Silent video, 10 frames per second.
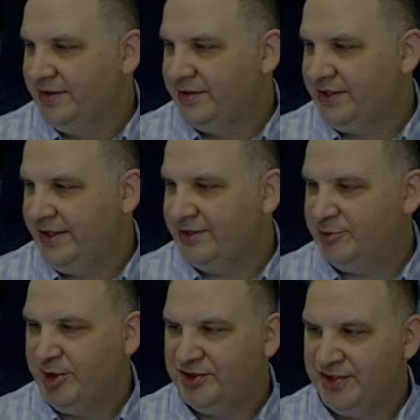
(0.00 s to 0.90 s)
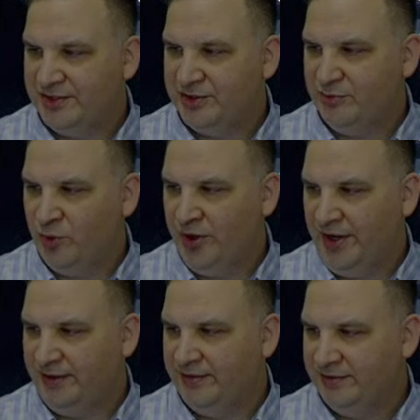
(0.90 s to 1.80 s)
Shannon Smith says, Good
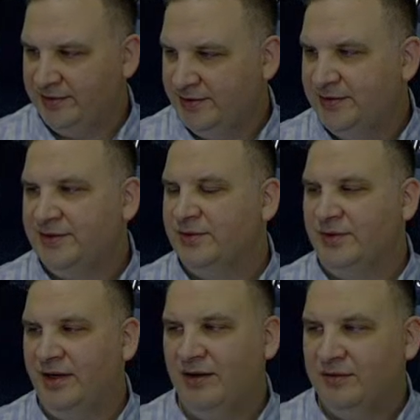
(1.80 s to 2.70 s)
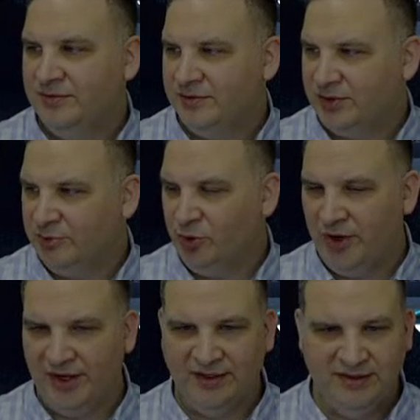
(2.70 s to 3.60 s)
morning. Wow, good
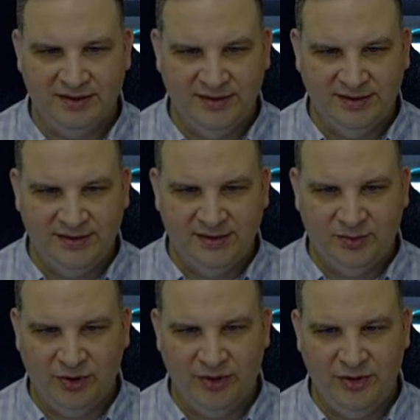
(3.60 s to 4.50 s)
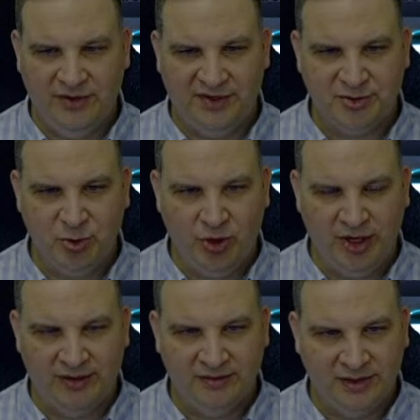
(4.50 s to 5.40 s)
morning. Where are you that it's
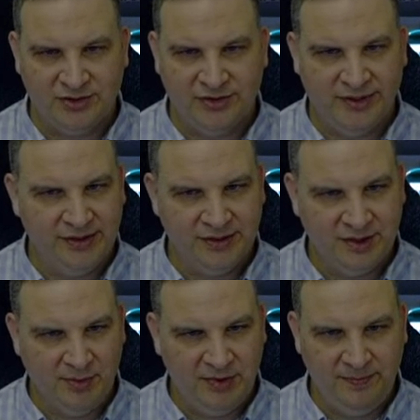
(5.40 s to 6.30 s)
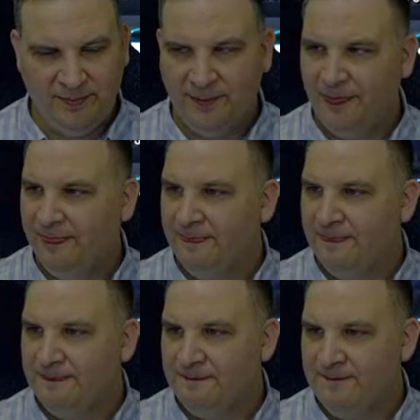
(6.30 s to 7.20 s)
morning? Australia or something?
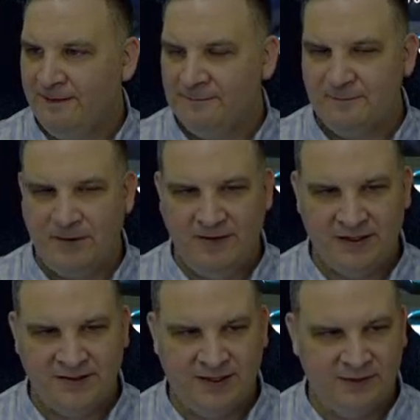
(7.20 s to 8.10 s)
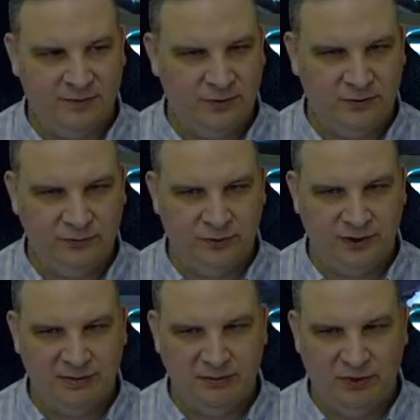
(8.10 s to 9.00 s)
Have to be on that side of the world for it
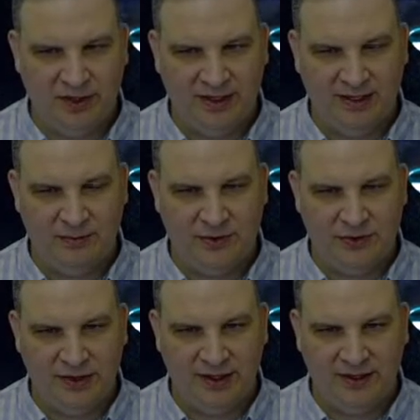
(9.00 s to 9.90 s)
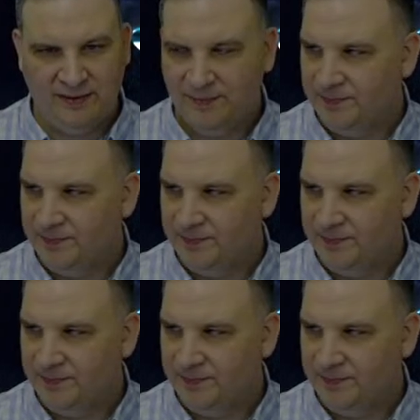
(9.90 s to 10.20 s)
to be morning, I would think.